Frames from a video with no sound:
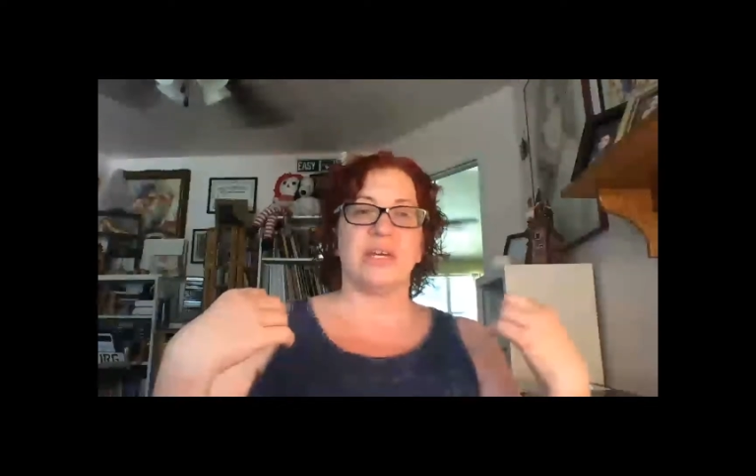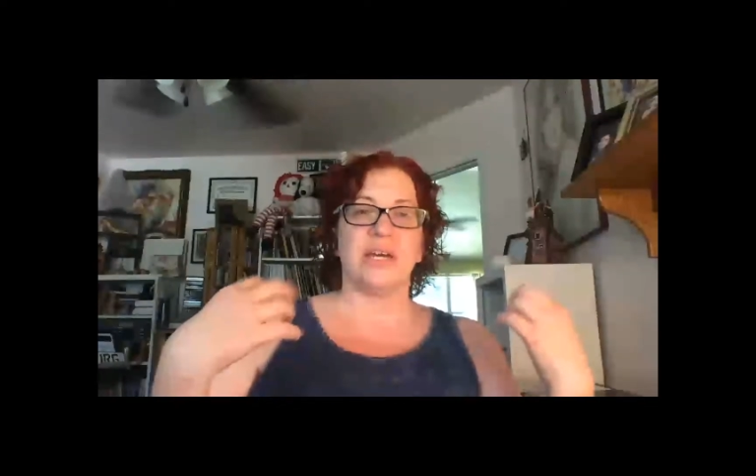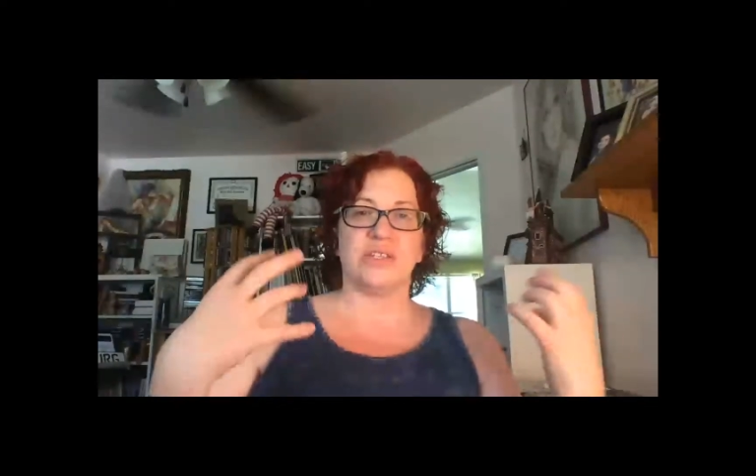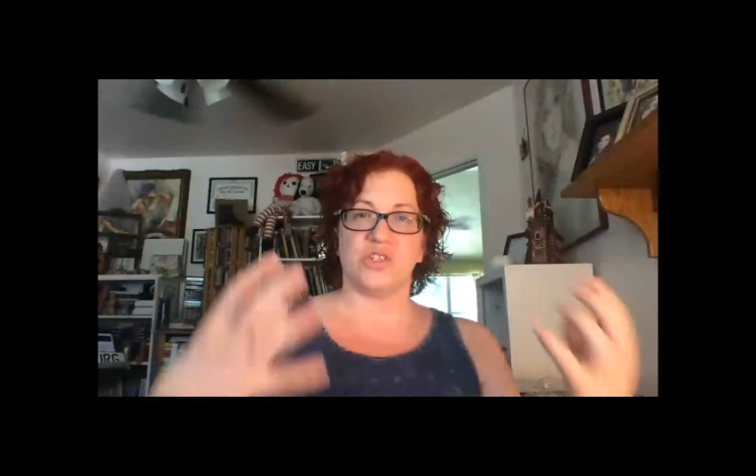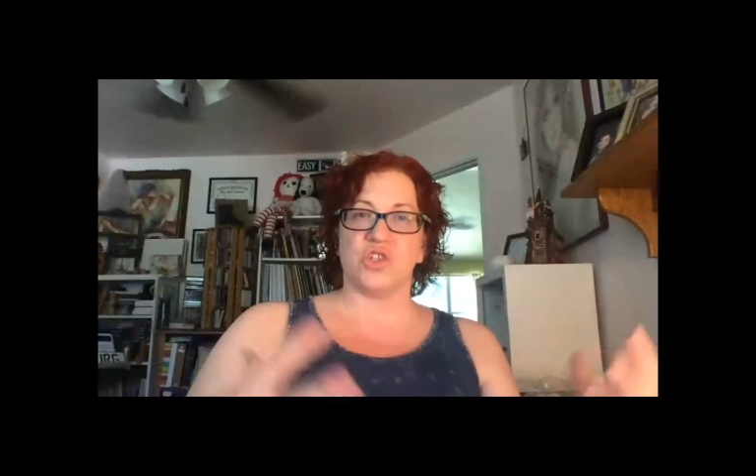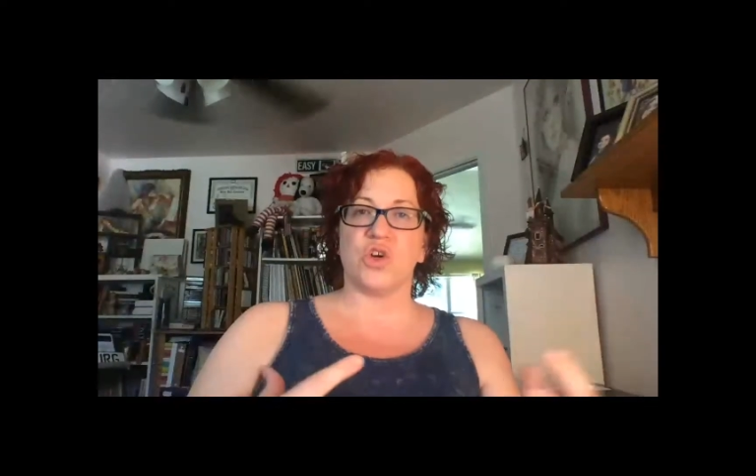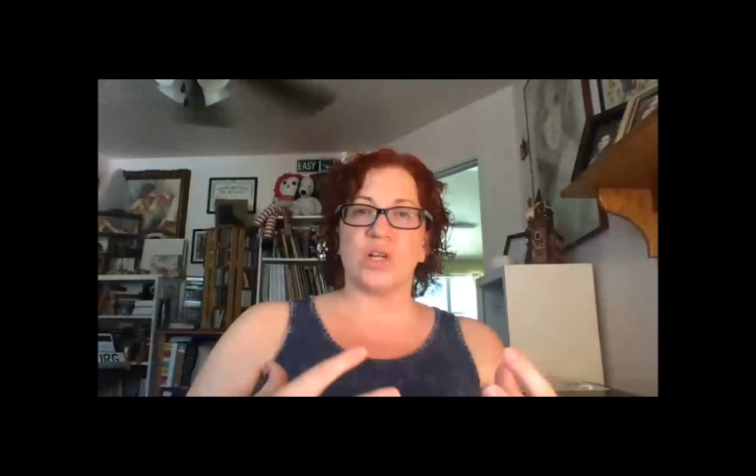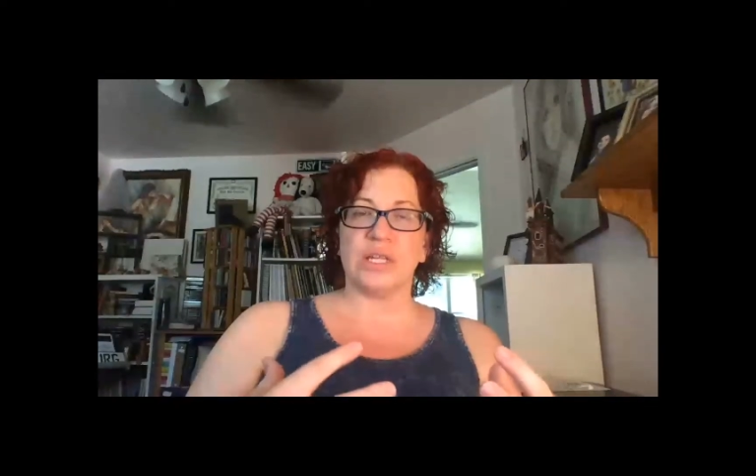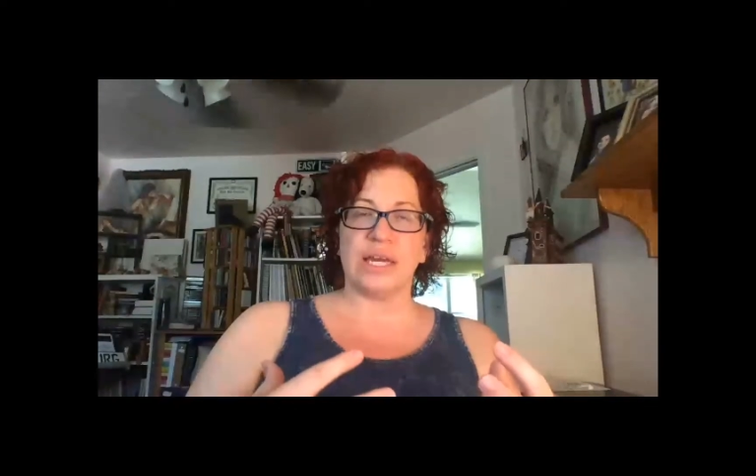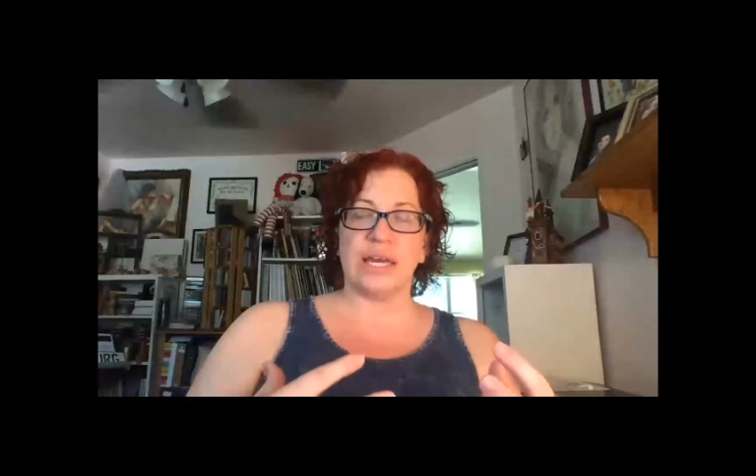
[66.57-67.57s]
it's
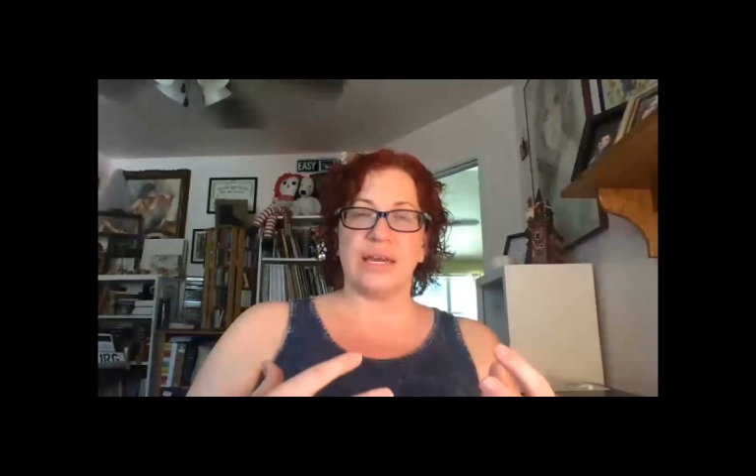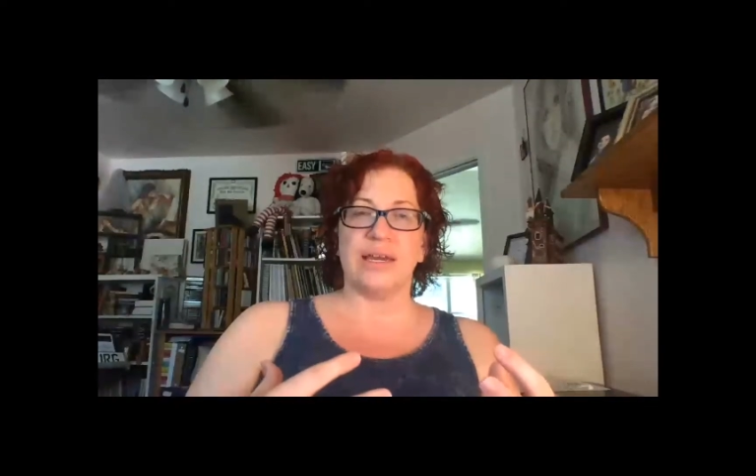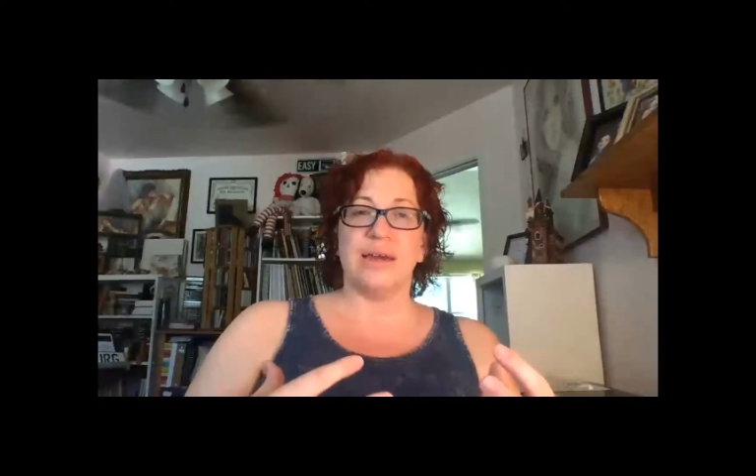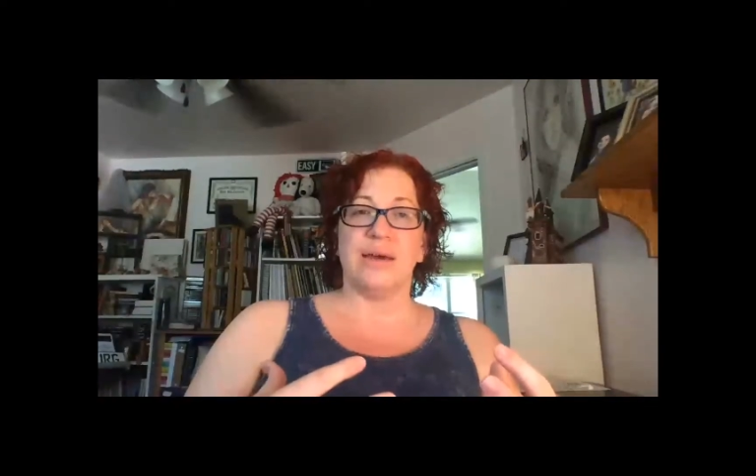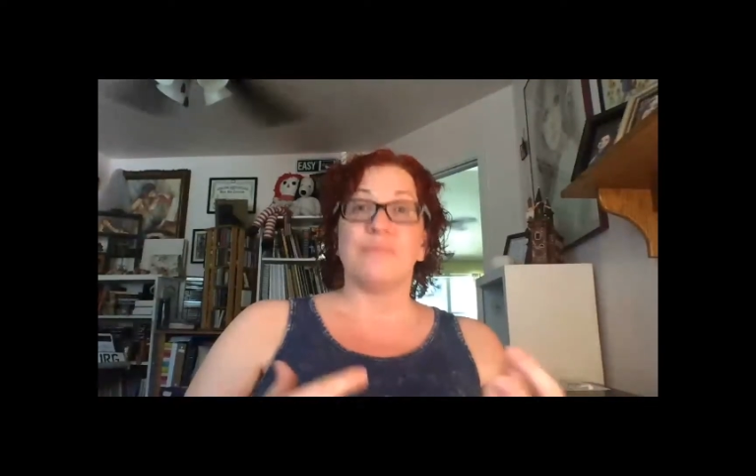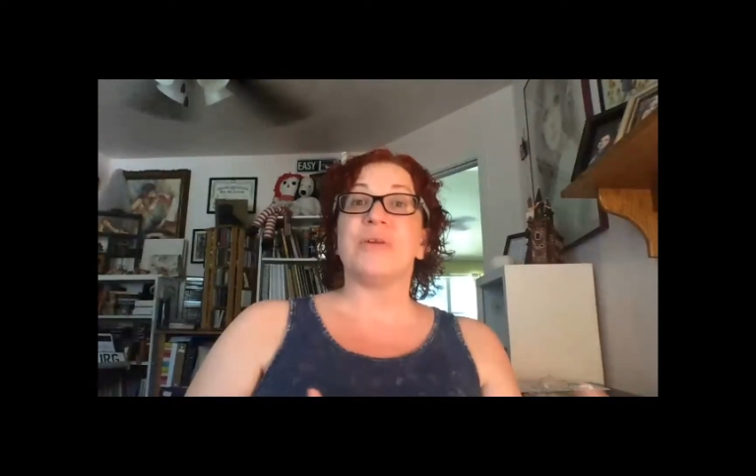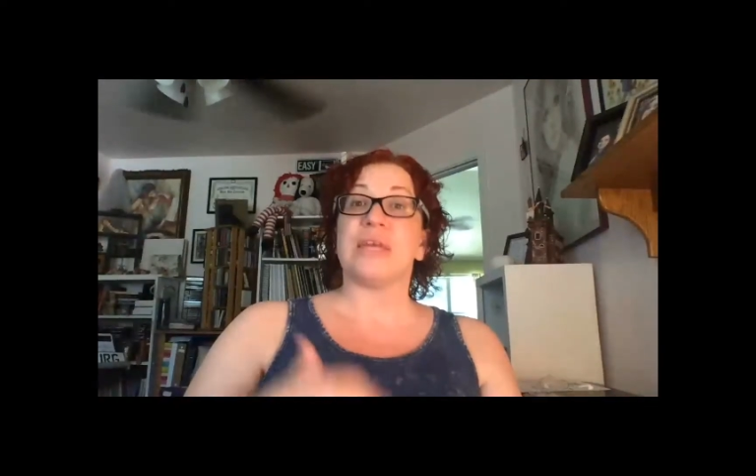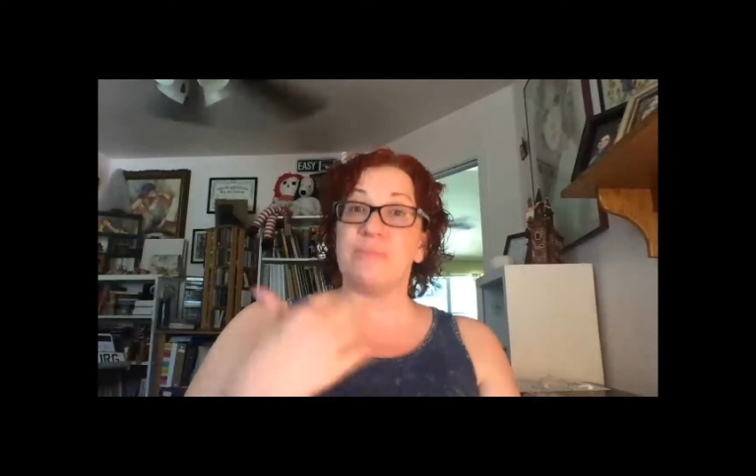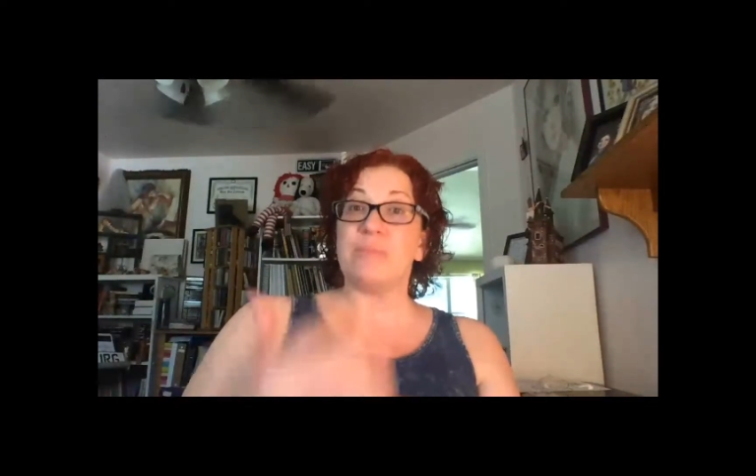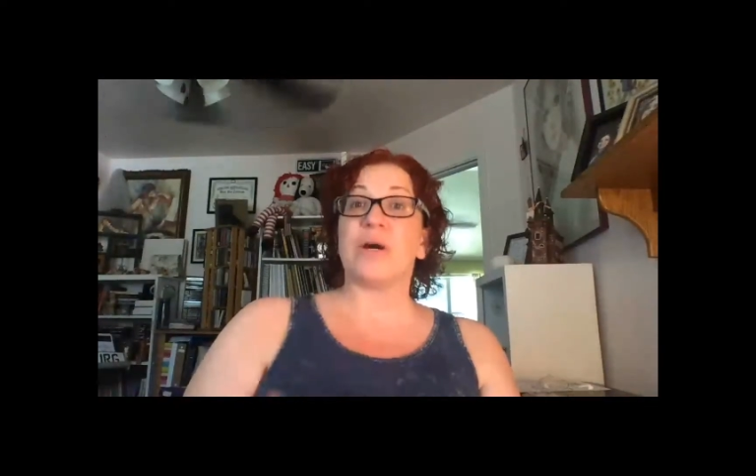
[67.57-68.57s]
journaling, but
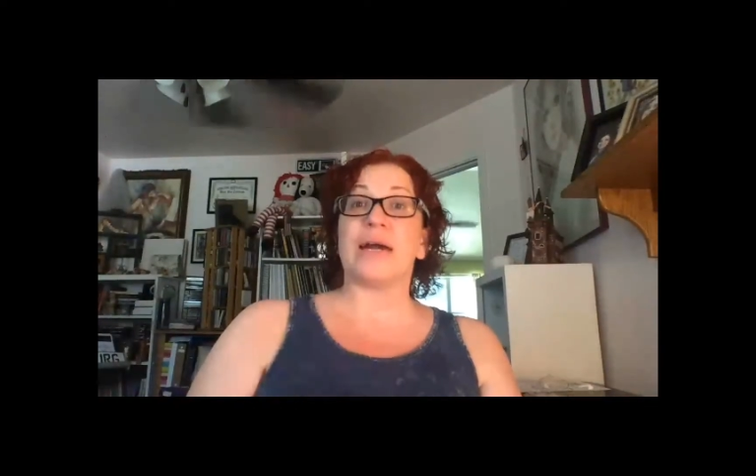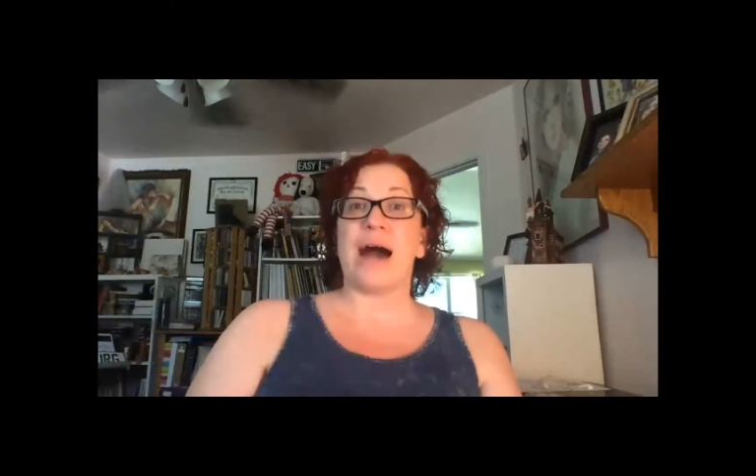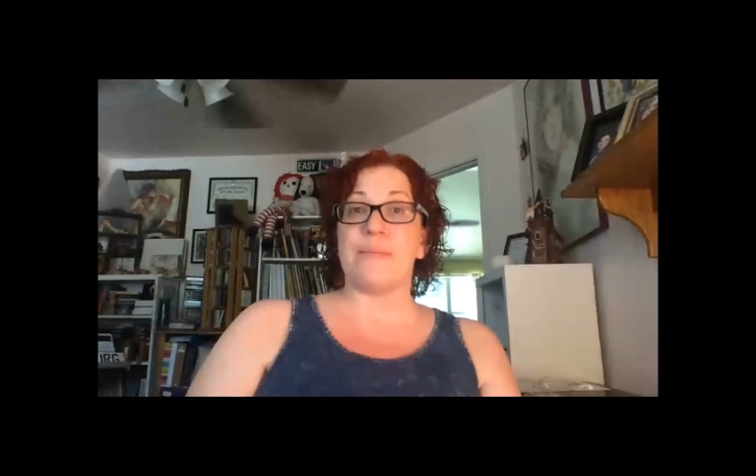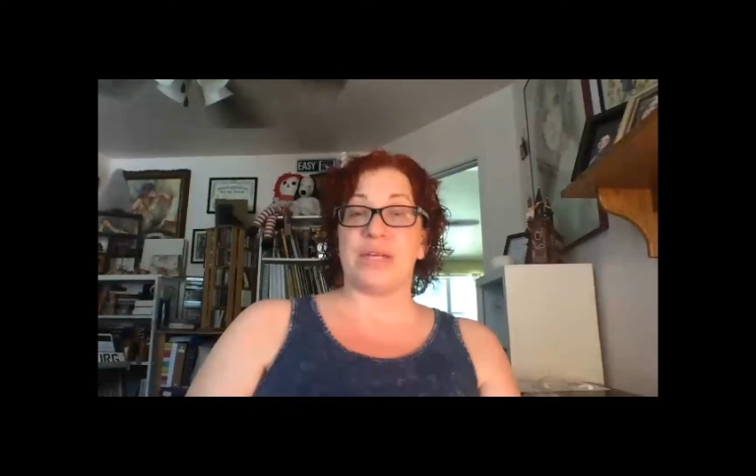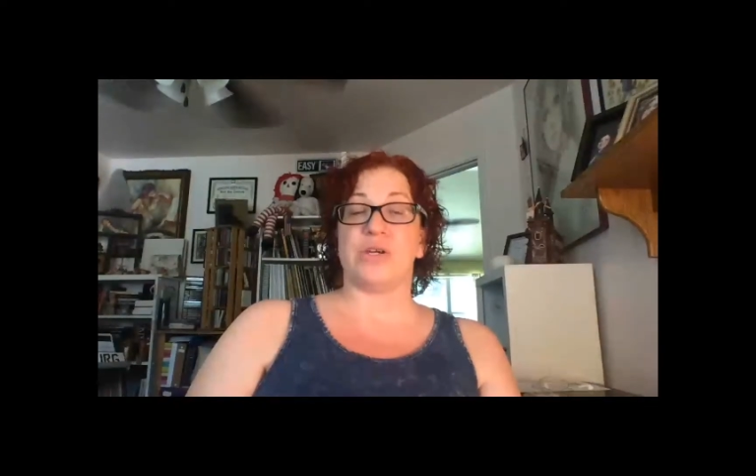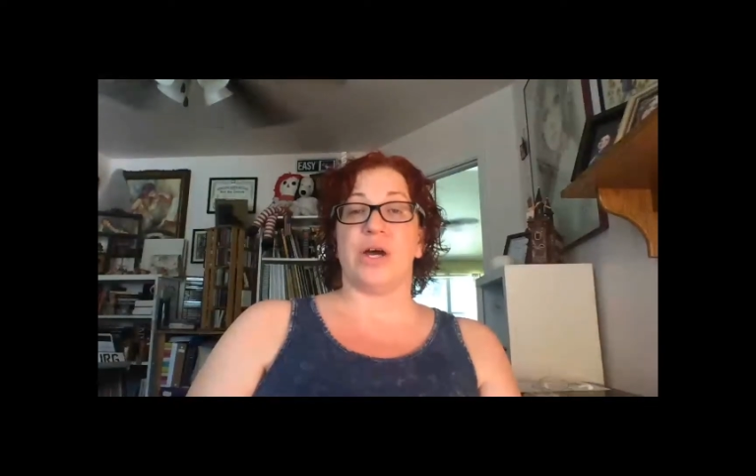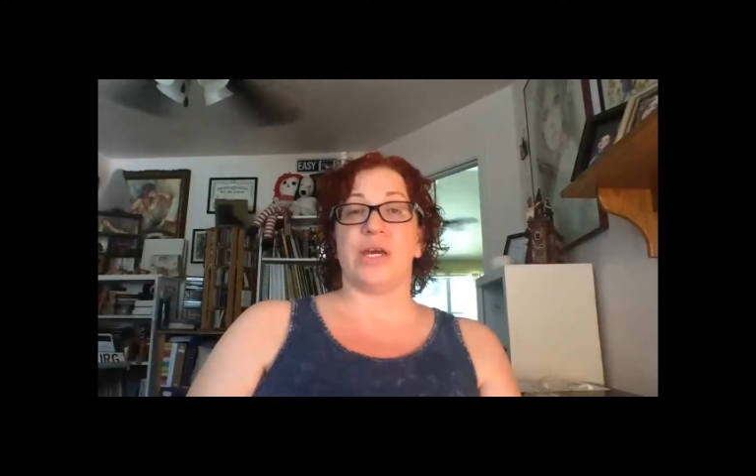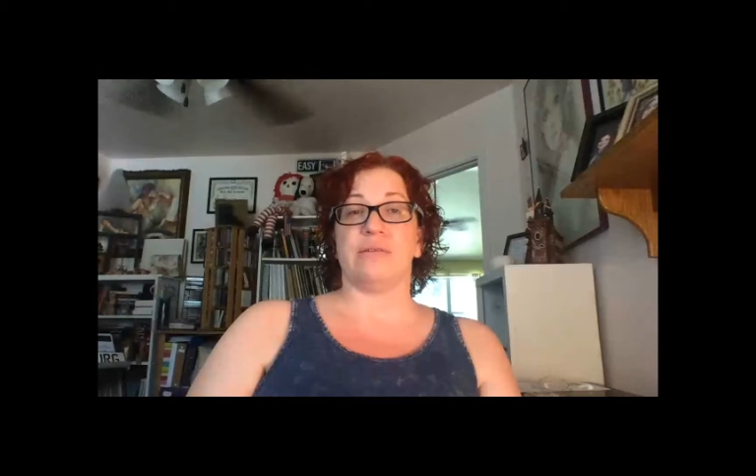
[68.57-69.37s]
then people can comment on it.